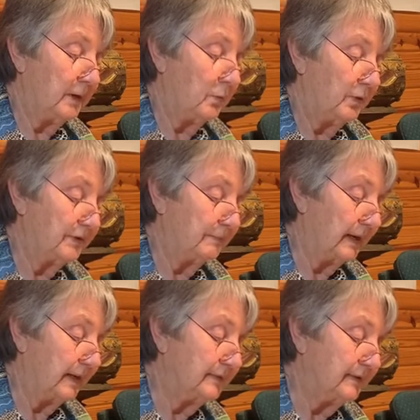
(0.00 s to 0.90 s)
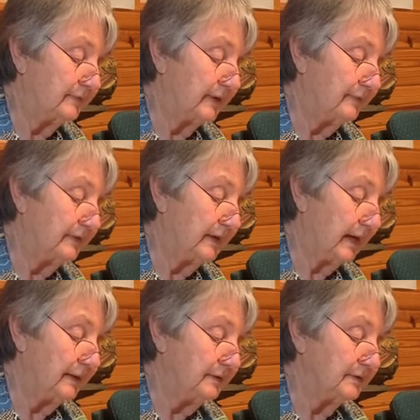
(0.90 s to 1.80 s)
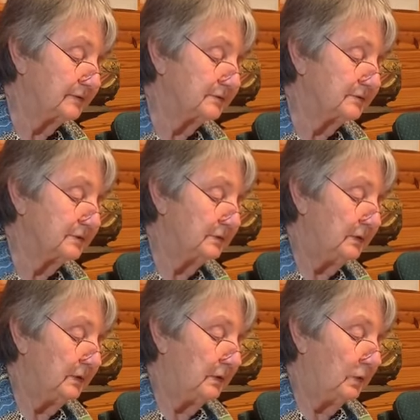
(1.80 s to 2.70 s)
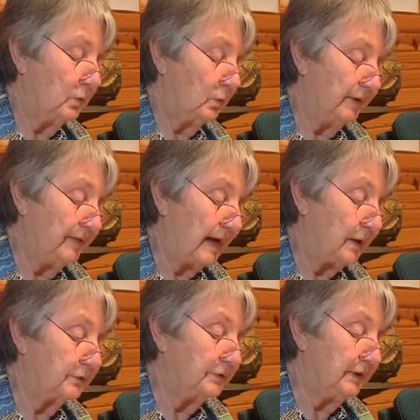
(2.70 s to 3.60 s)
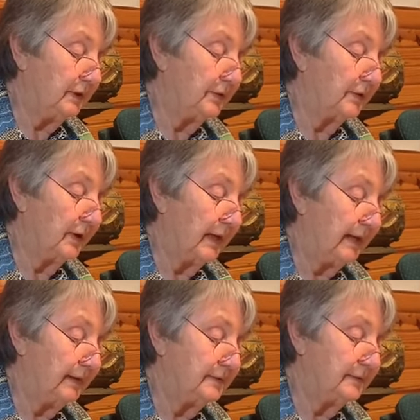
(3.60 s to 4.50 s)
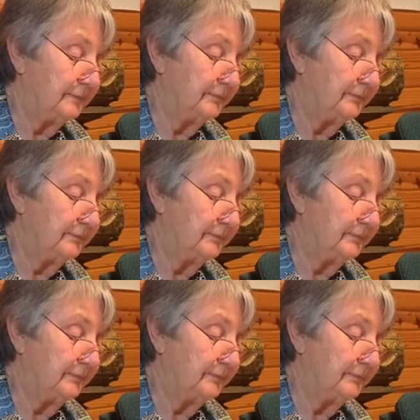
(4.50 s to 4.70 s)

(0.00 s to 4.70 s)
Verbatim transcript: with a mind of loving kindness without inner hate.